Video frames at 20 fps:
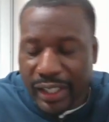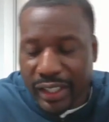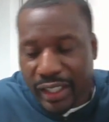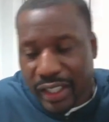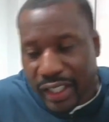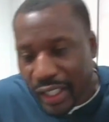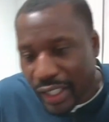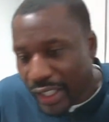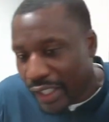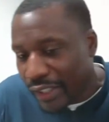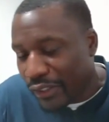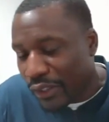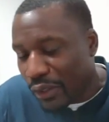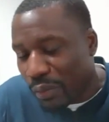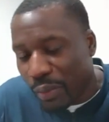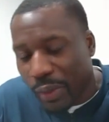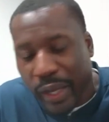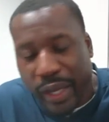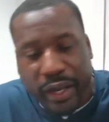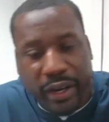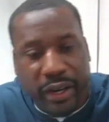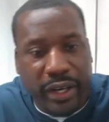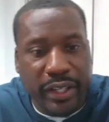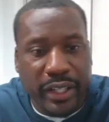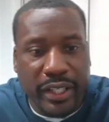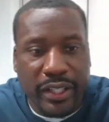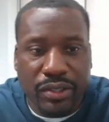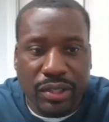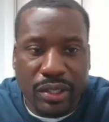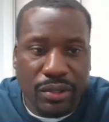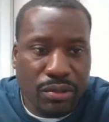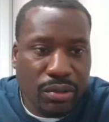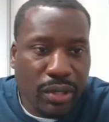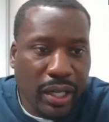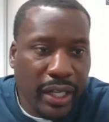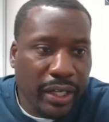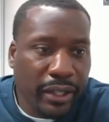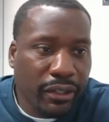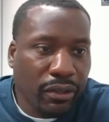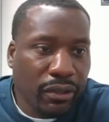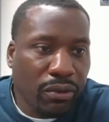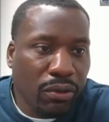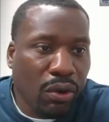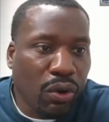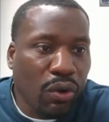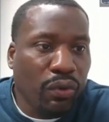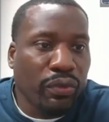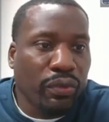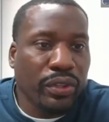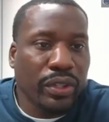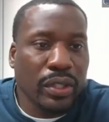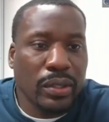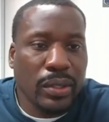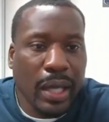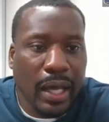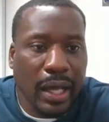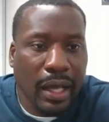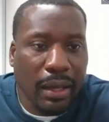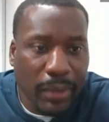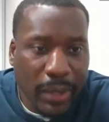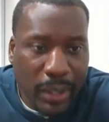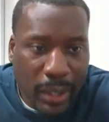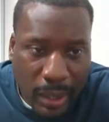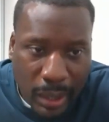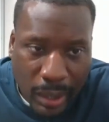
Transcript: kid, their parent, and just try to go over the top